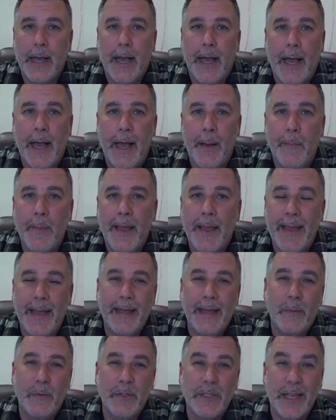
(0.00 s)
Um,
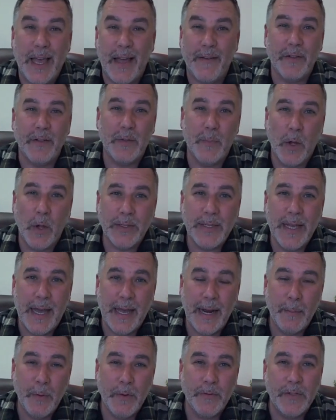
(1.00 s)
and it was kind of a small
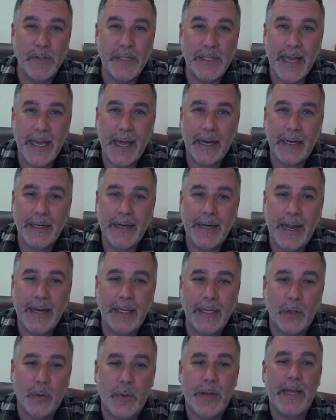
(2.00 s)
town. I moved to Seattle in
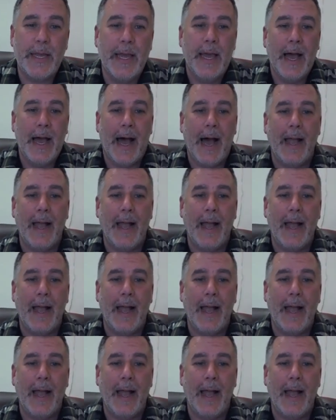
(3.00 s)
93.